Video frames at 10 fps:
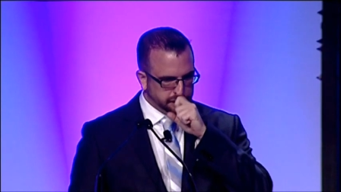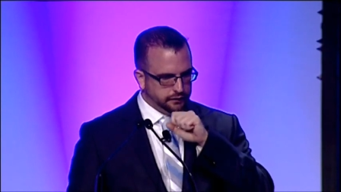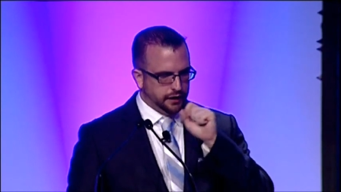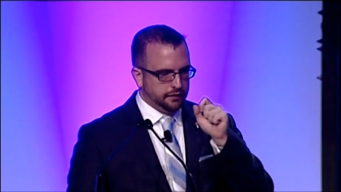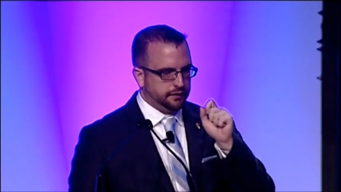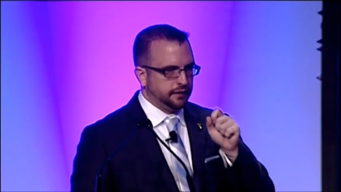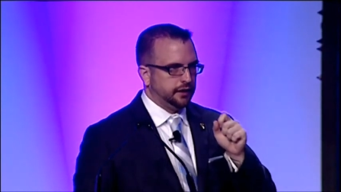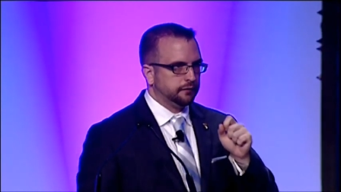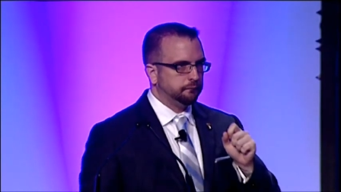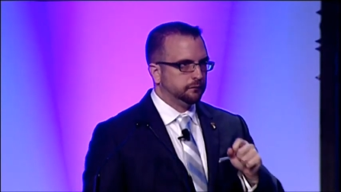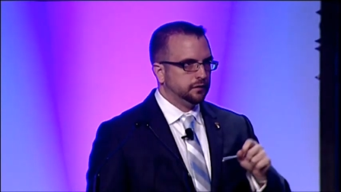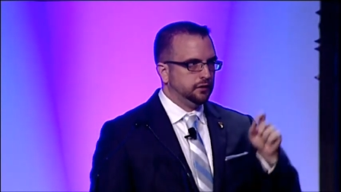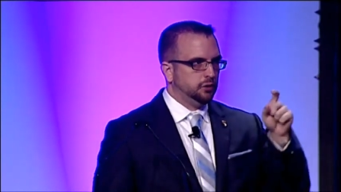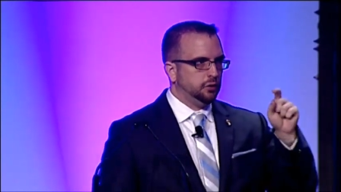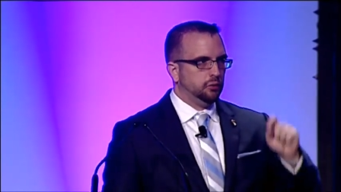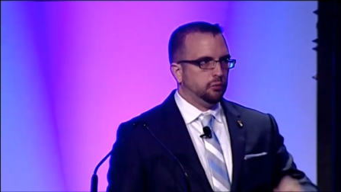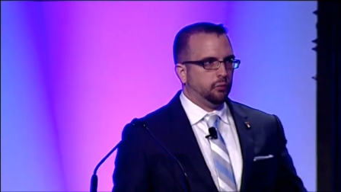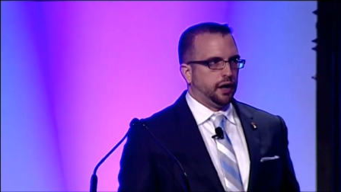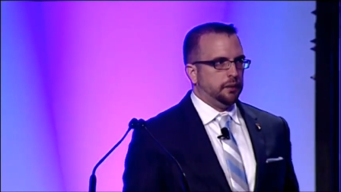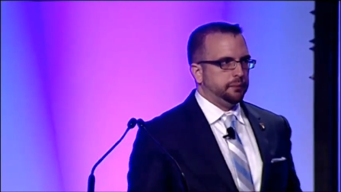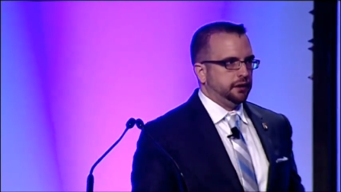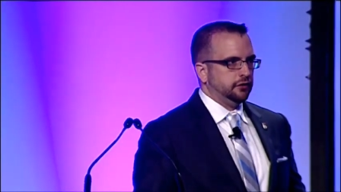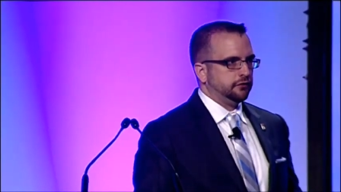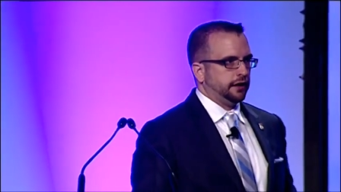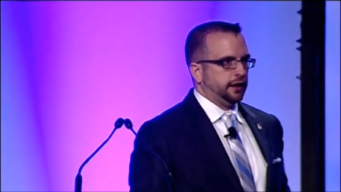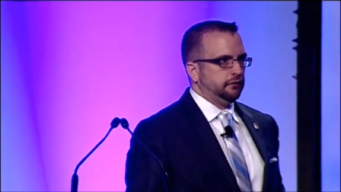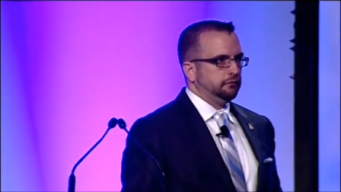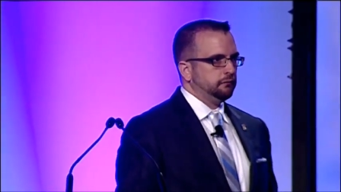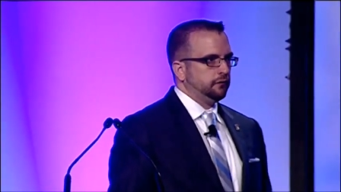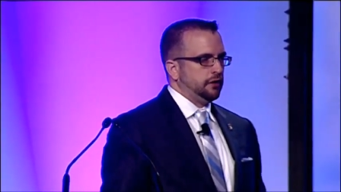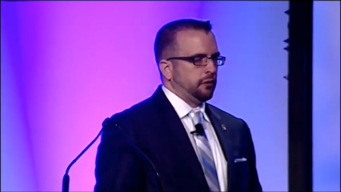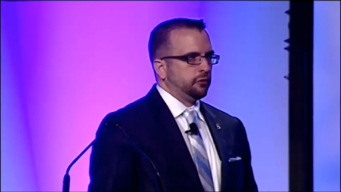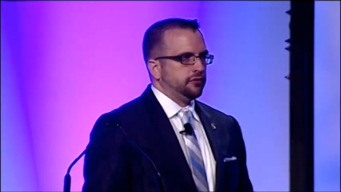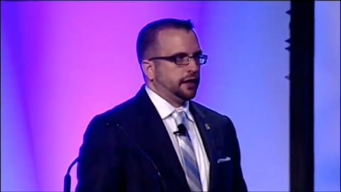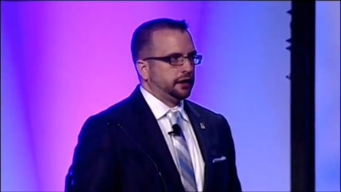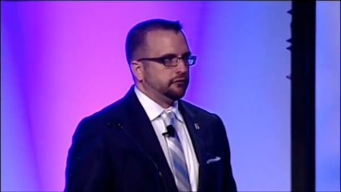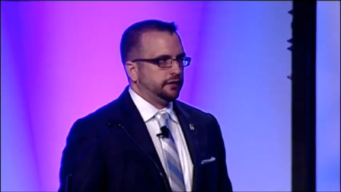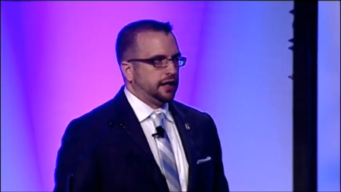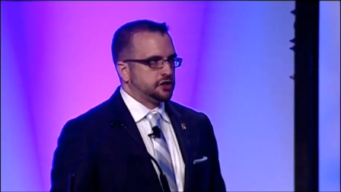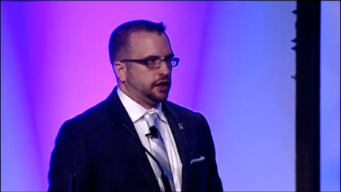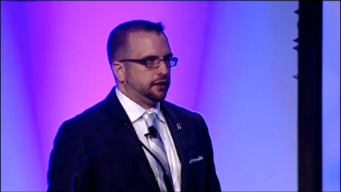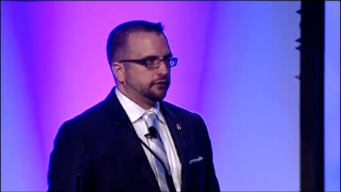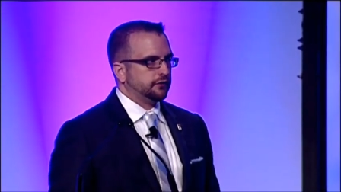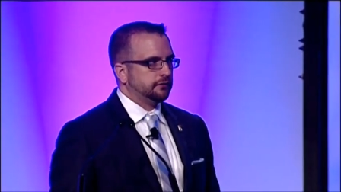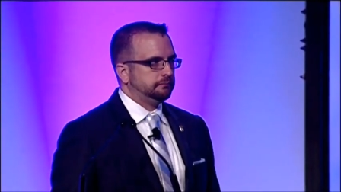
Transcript: And think, would I be here today if I was not given that chance?